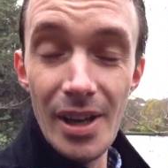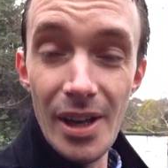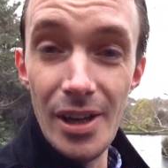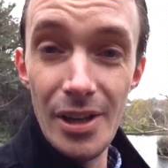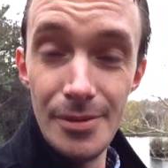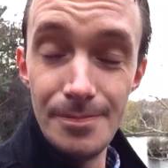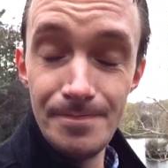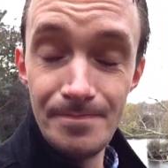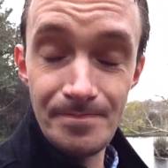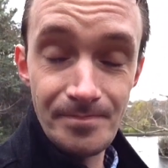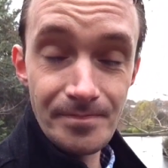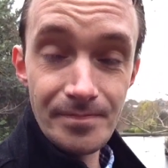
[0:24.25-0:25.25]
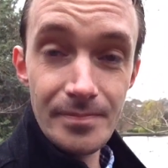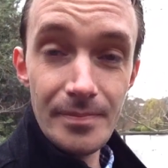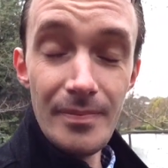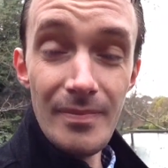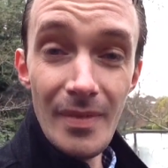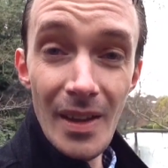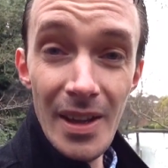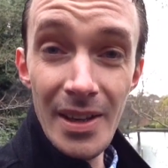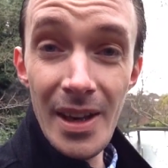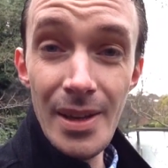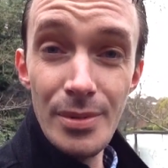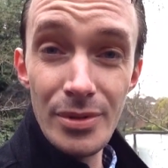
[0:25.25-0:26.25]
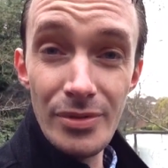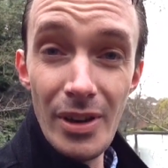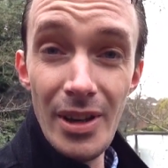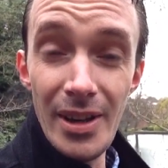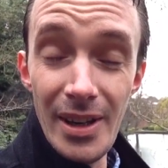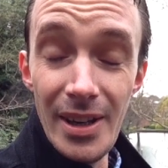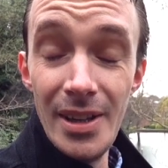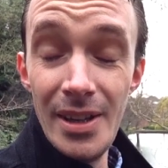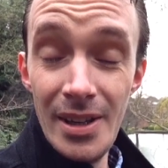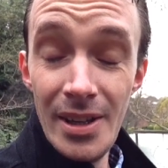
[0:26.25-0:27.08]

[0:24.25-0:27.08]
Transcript: and he was really